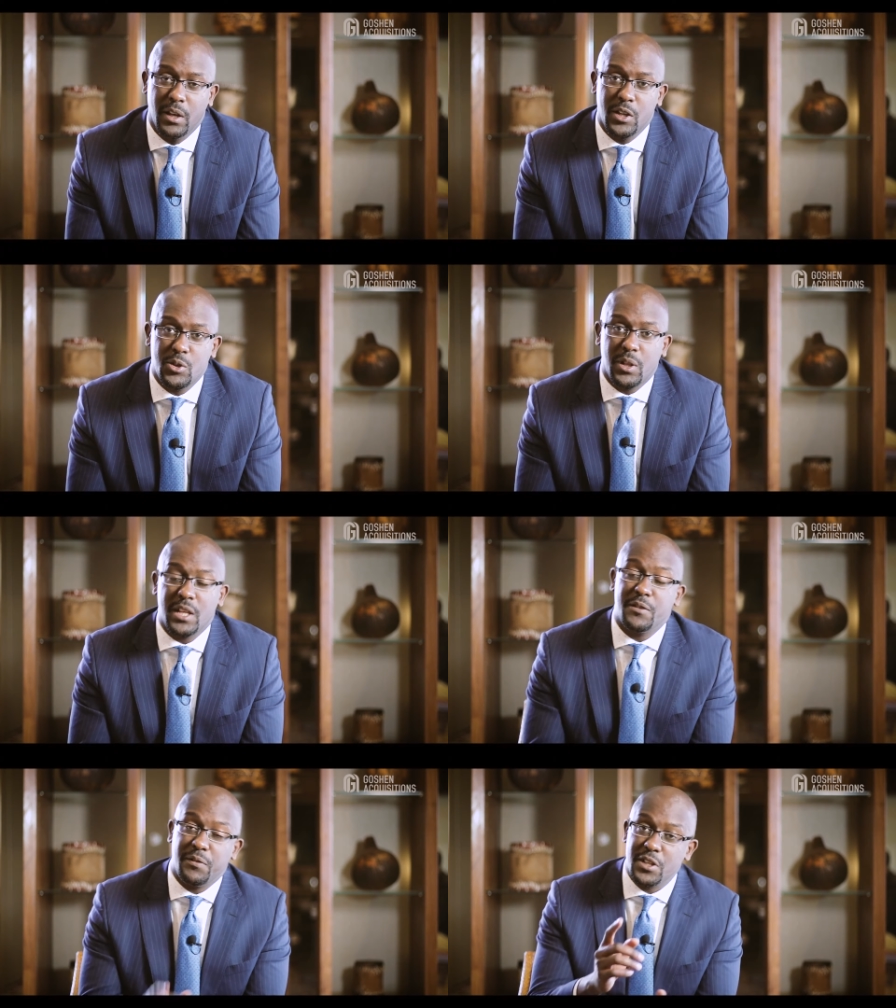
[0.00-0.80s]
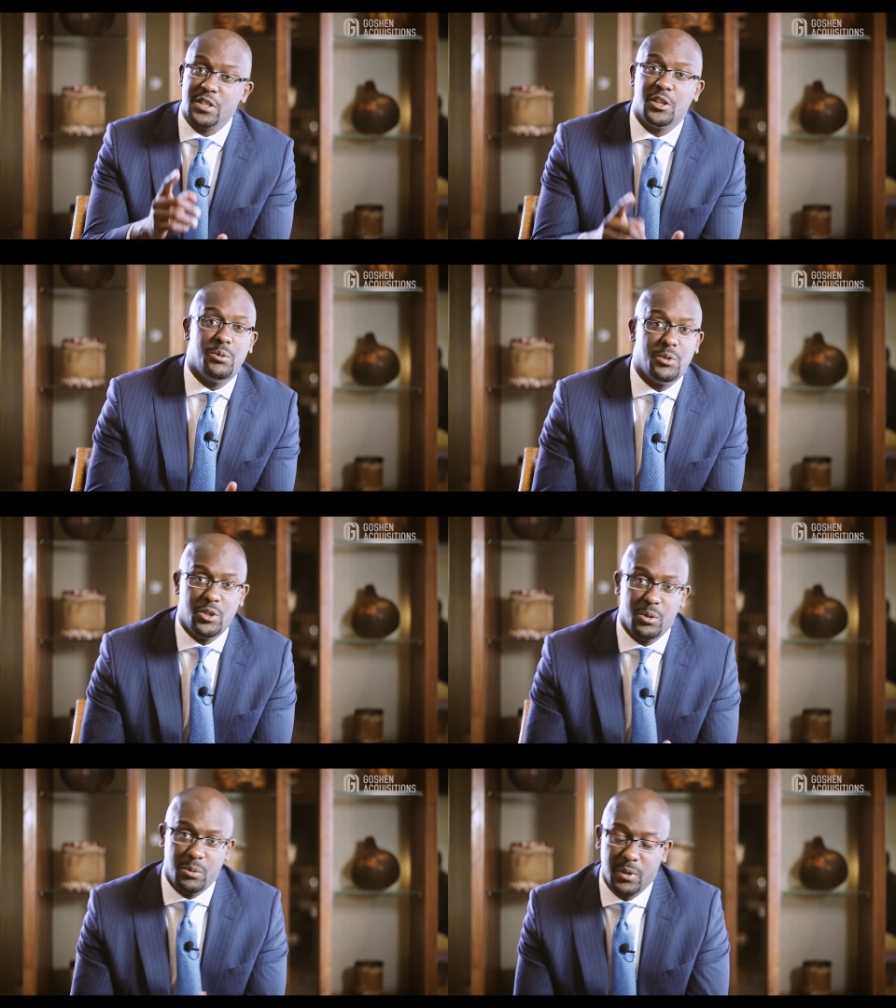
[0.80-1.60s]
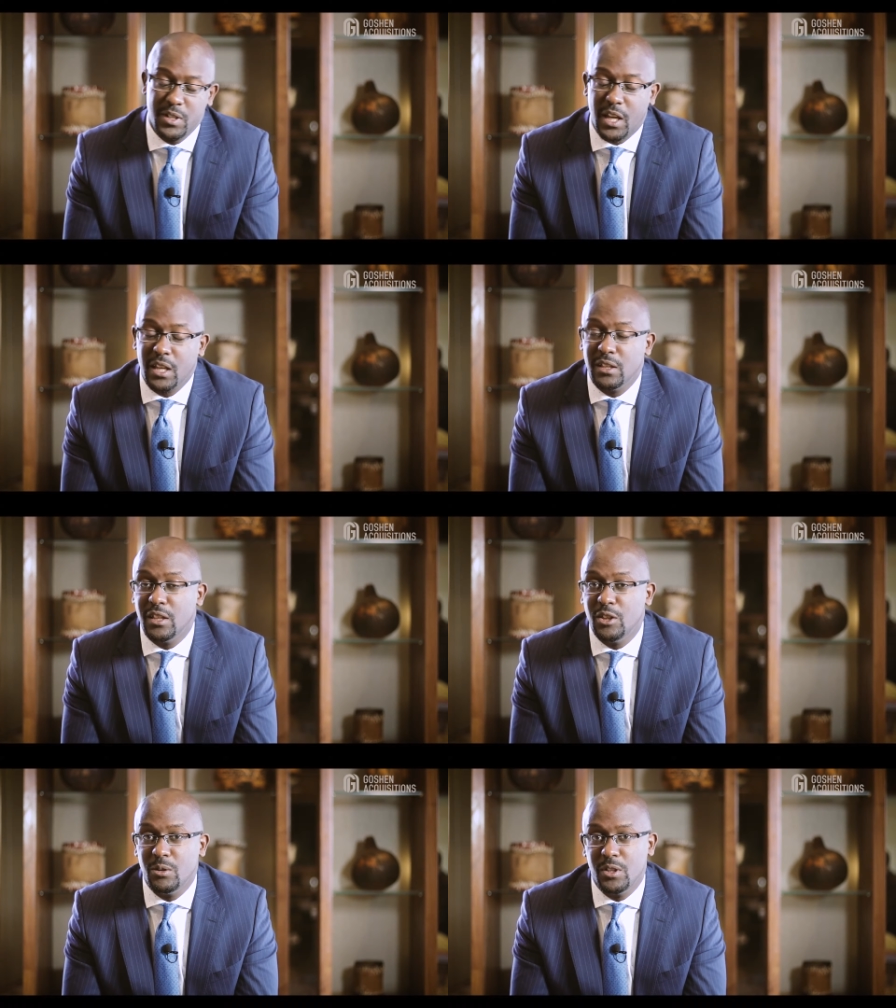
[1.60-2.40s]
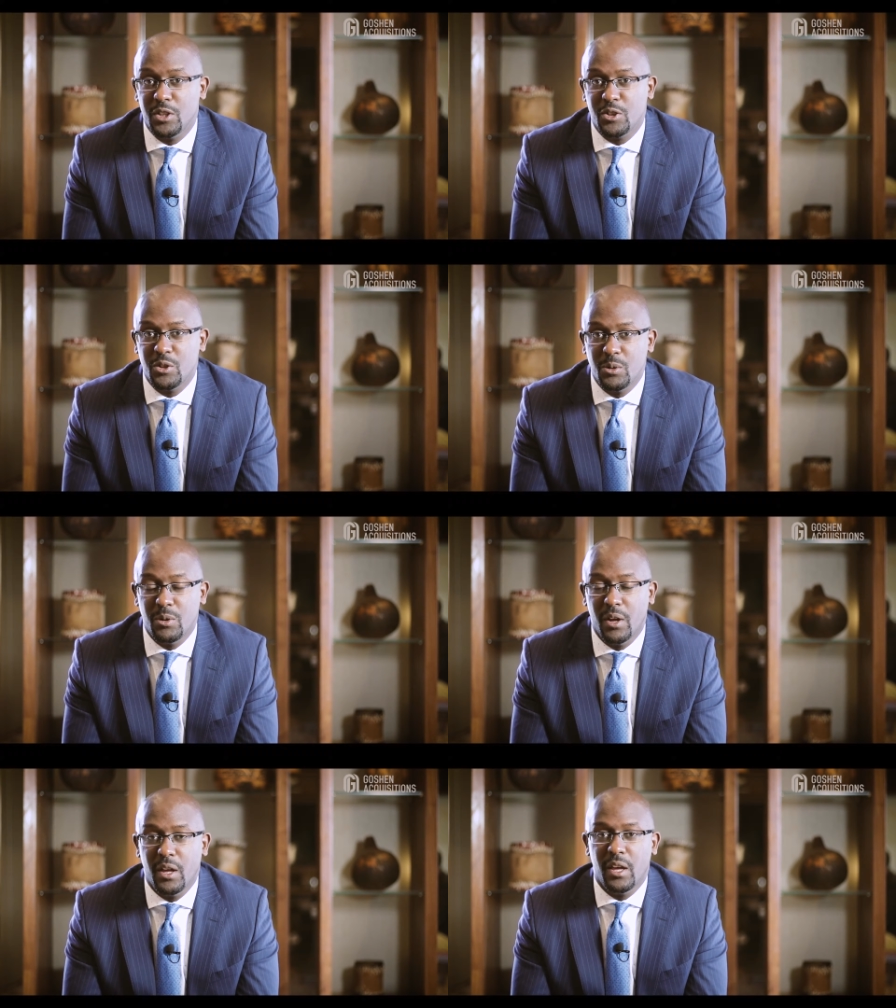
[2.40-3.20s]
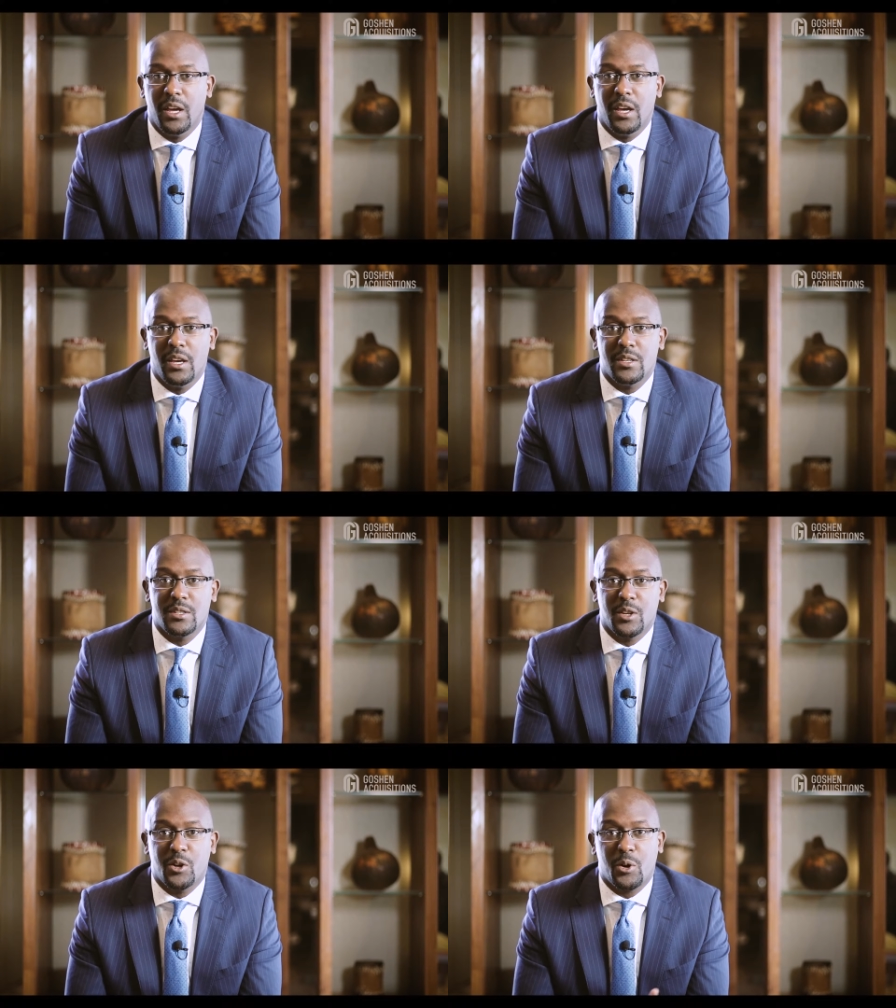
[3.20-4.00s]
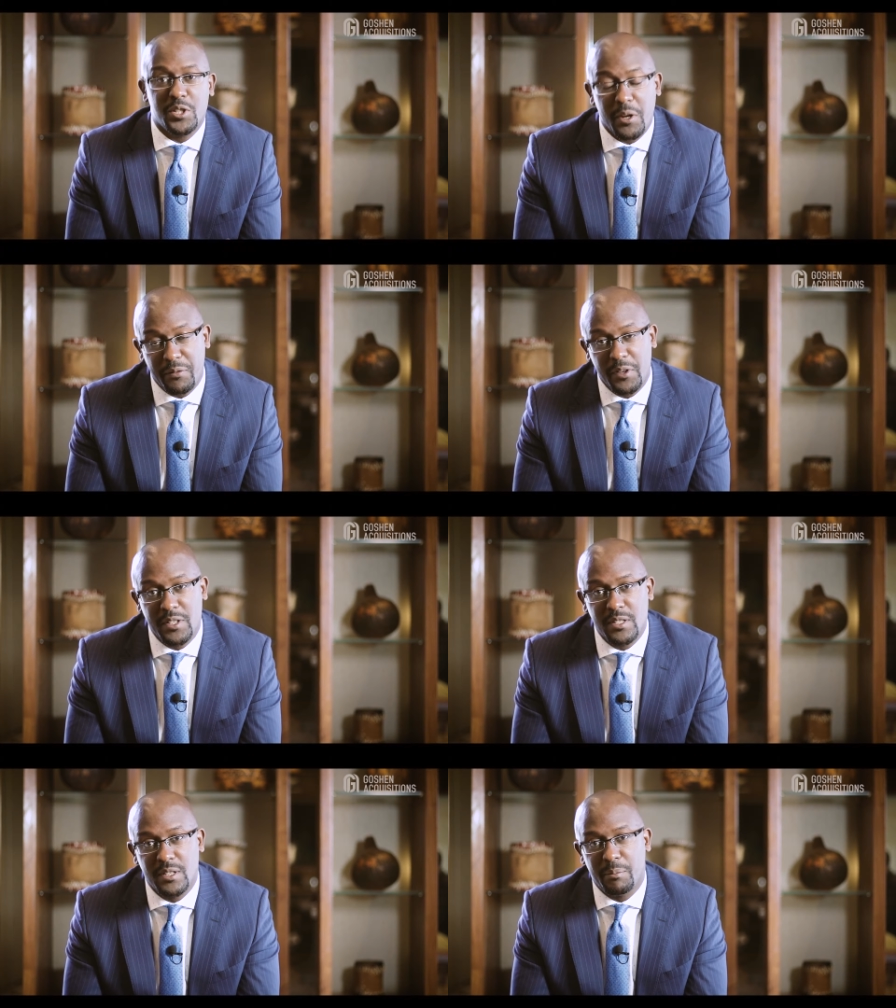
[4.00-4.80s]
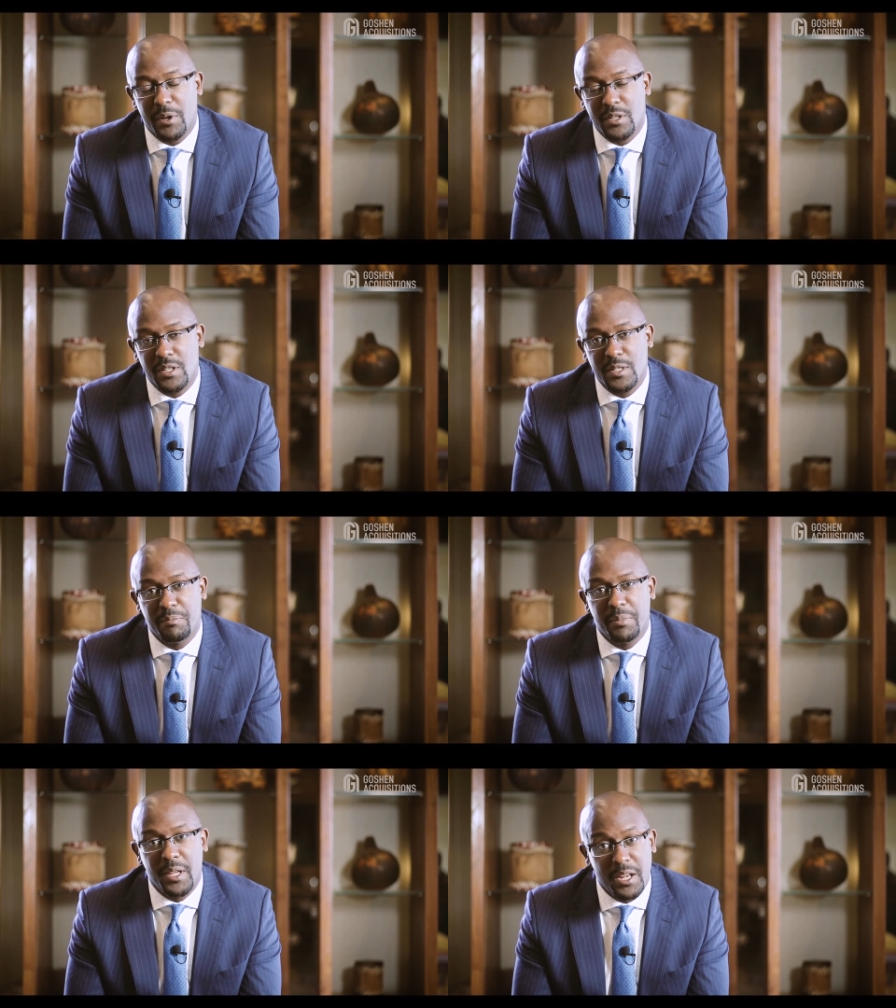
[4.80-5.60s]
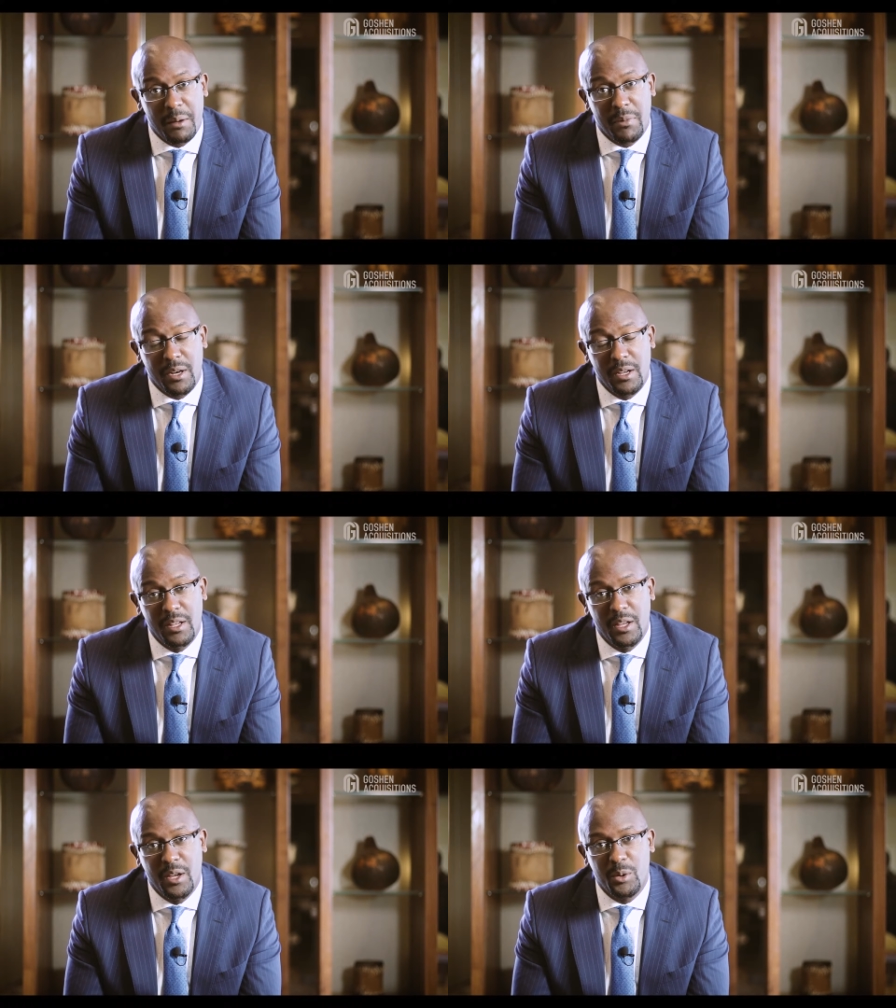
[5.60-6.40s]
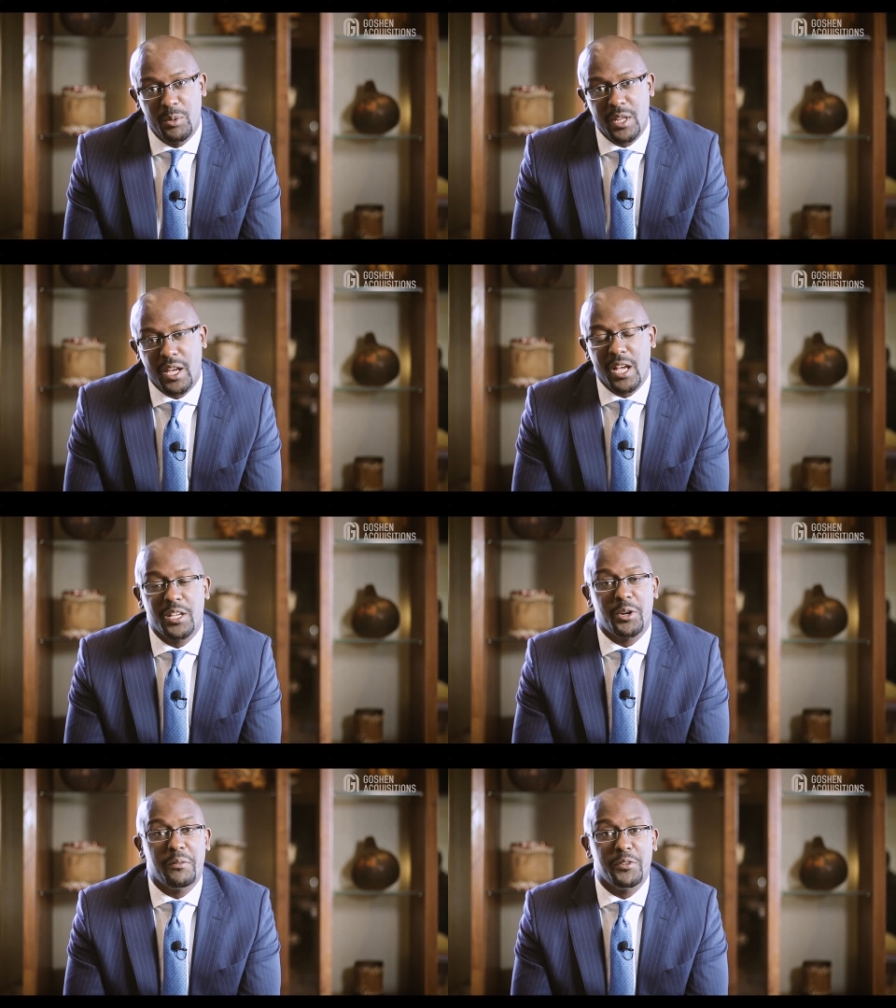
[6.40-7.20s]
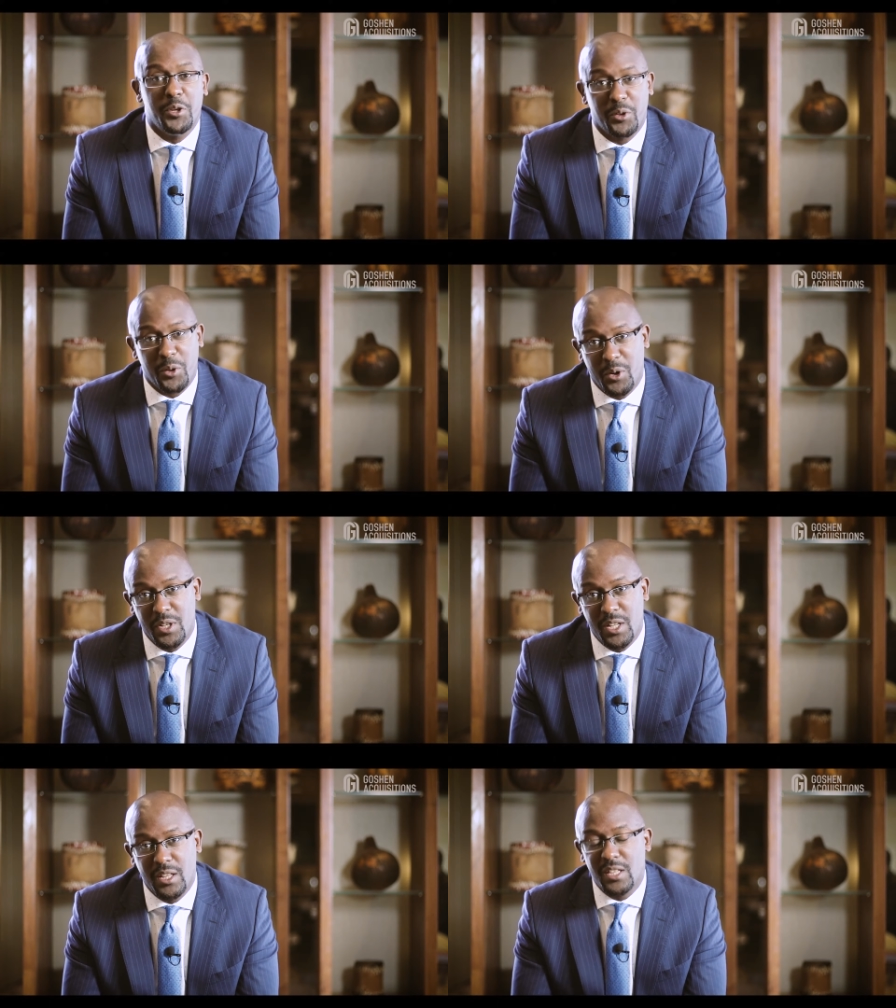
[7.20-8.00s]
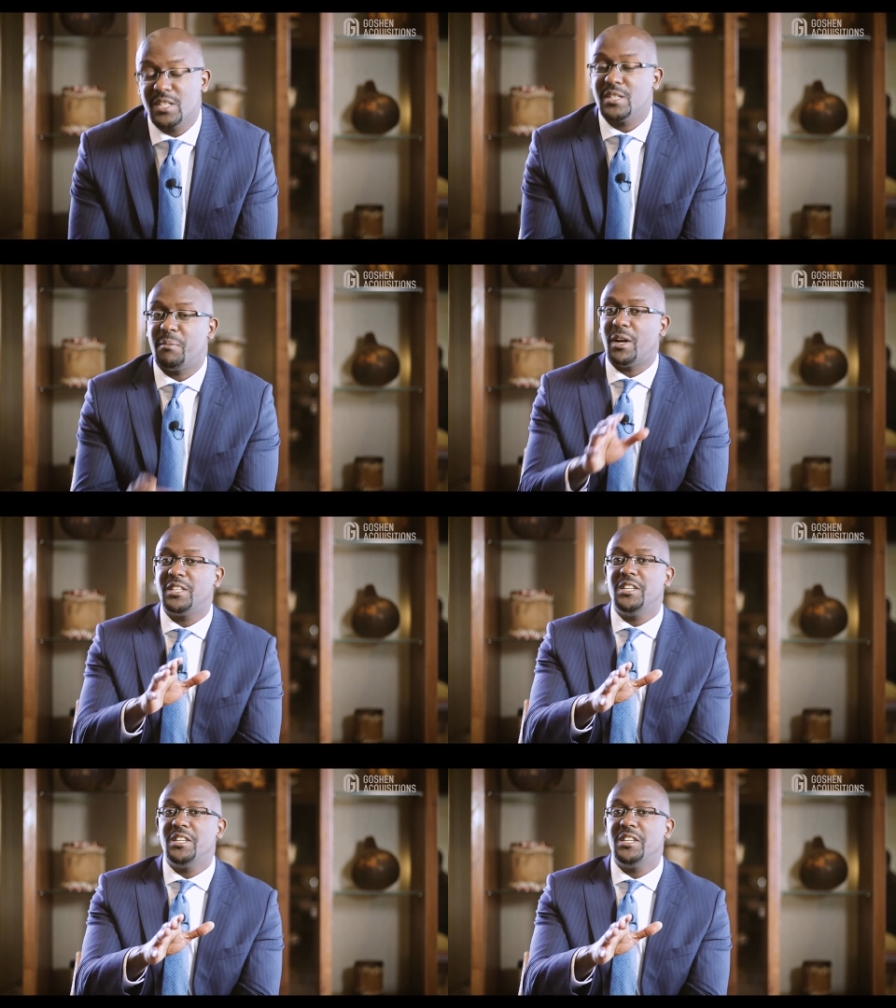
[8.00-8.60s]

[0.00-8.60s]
So that's the first thing you would do. Second thing you'll need to do is cross-reference the person's PIN number with the Kenya Revenue Authority. This is a much